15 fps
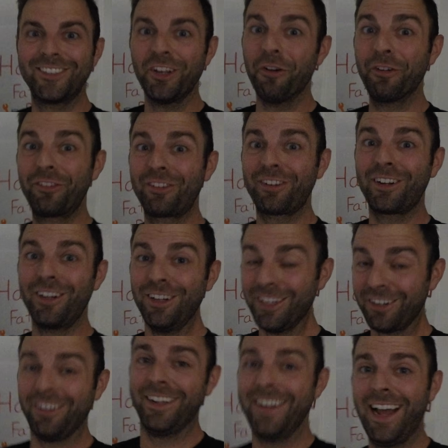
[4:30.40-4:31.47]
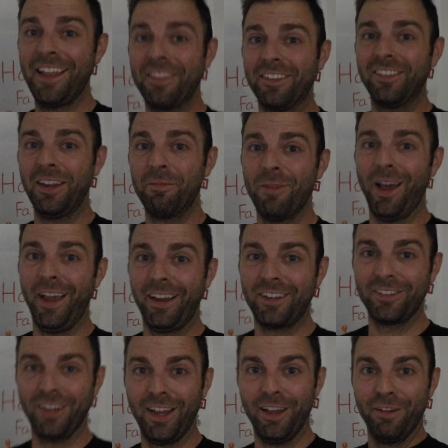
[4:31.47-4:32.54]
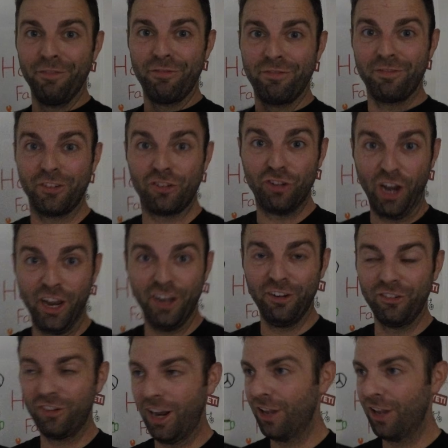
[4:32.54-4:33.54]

it's clearly not the same night because I've changed.